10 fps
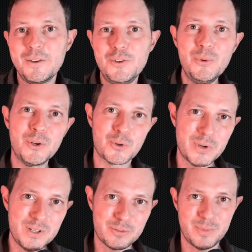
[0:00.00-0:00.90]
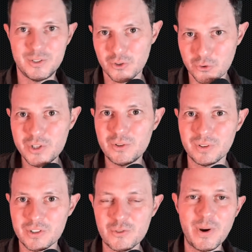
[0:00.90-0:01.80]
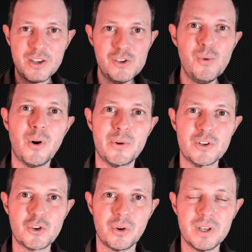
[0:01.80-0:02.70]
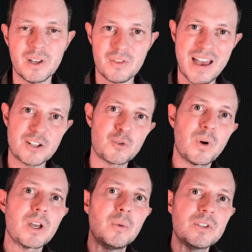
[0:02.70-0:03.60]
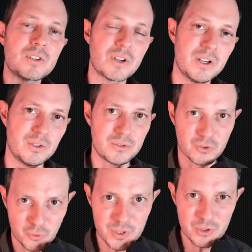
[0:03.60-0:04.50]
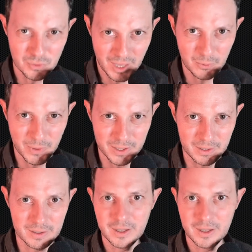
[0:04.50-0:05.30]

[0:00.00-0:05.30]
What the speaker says: you agreed for me to treat you this way, you were enjoying it, that's why I was entitled to treat you that way.